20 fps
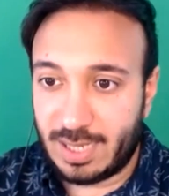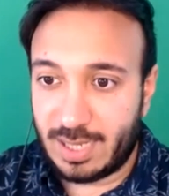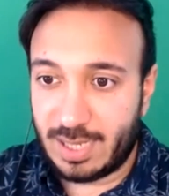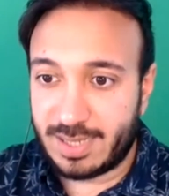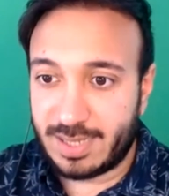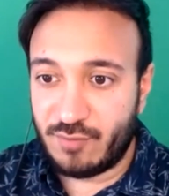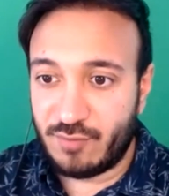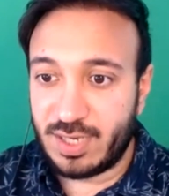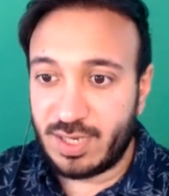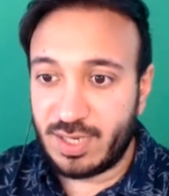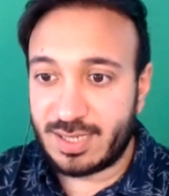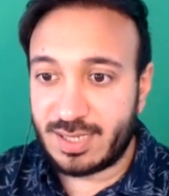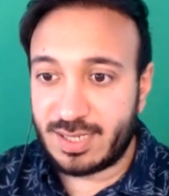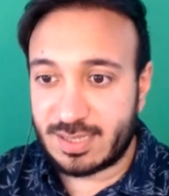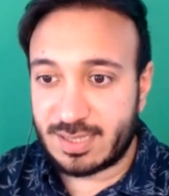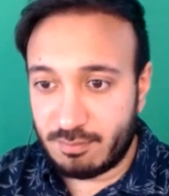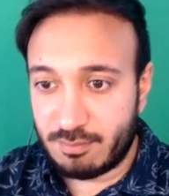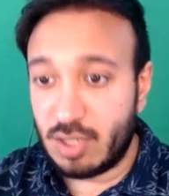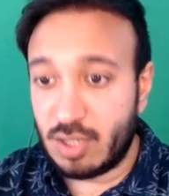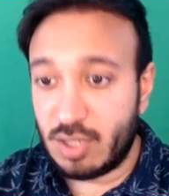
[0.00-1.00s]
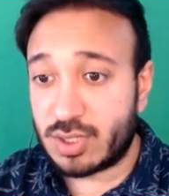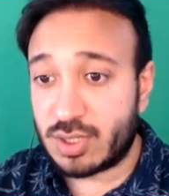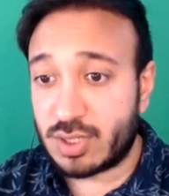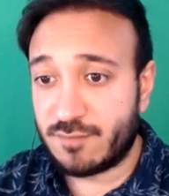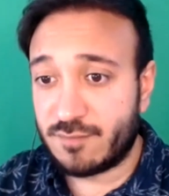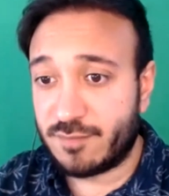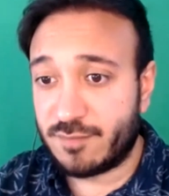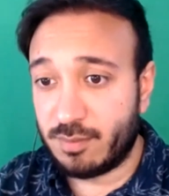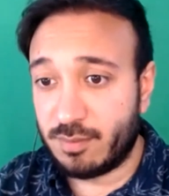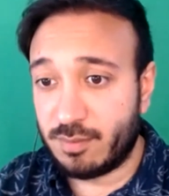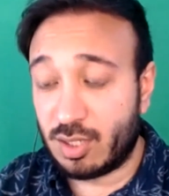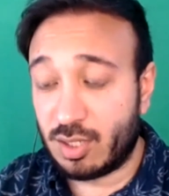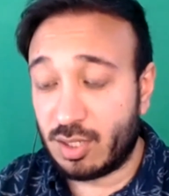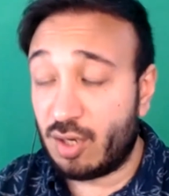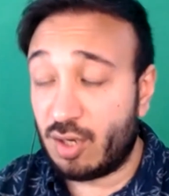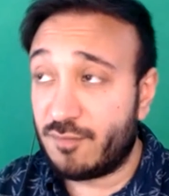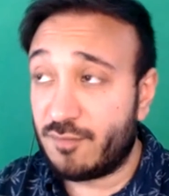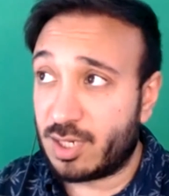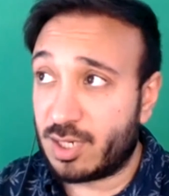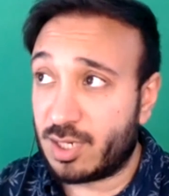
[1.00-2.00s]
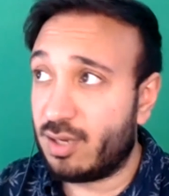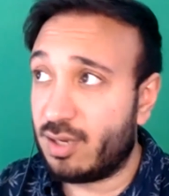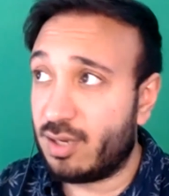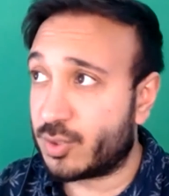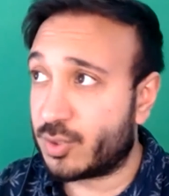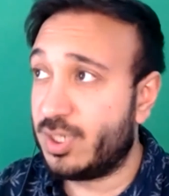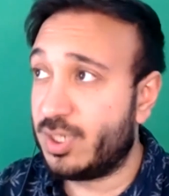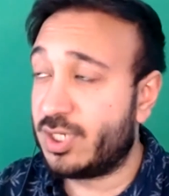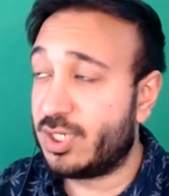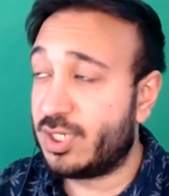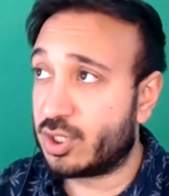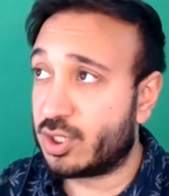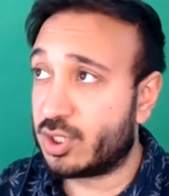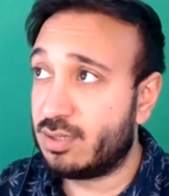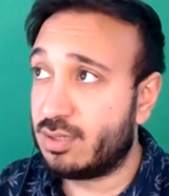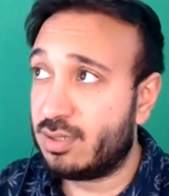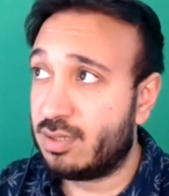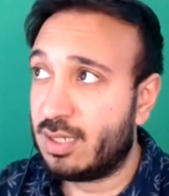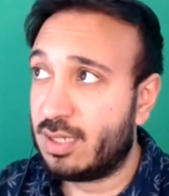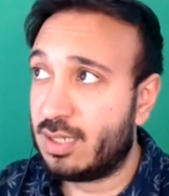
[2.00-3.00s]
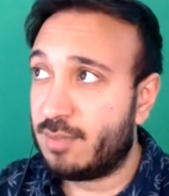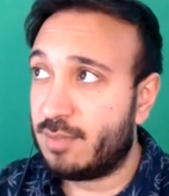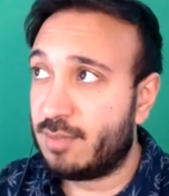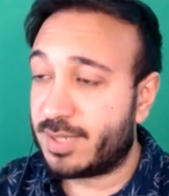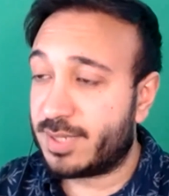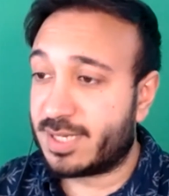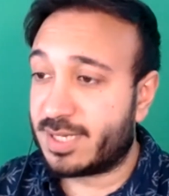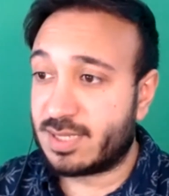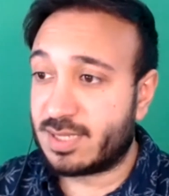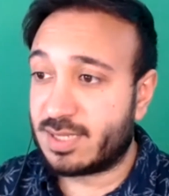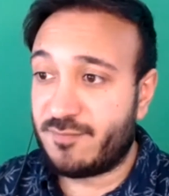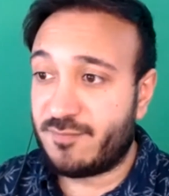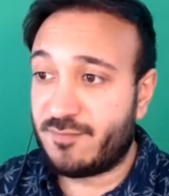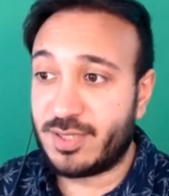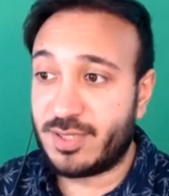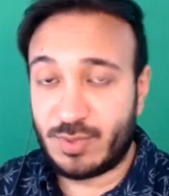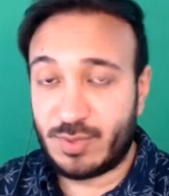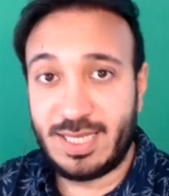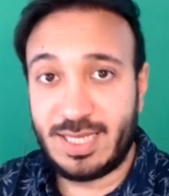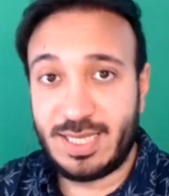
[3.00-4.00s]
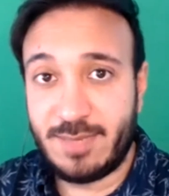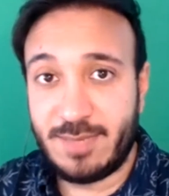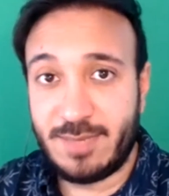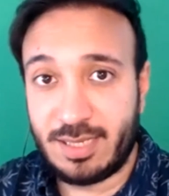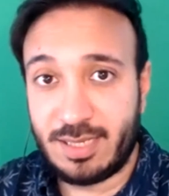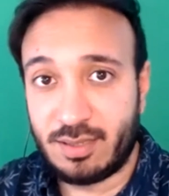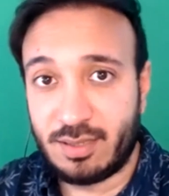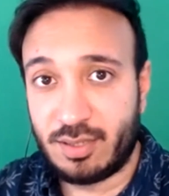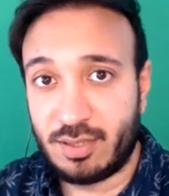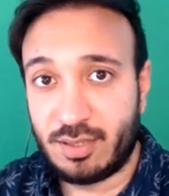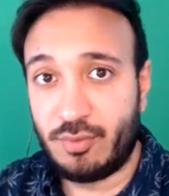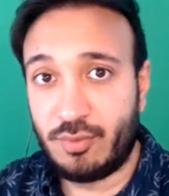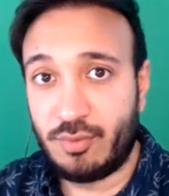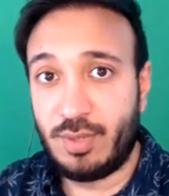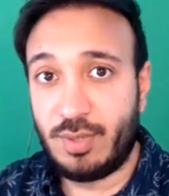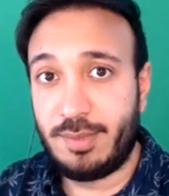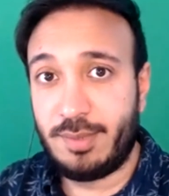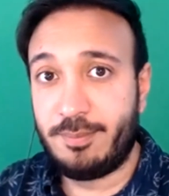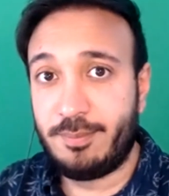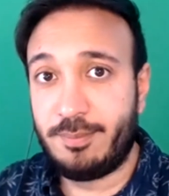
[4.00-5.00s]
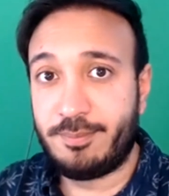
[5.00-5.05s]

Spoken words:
and I realized that a lot of them are Glaswegian, because I'm friends with Limmy, who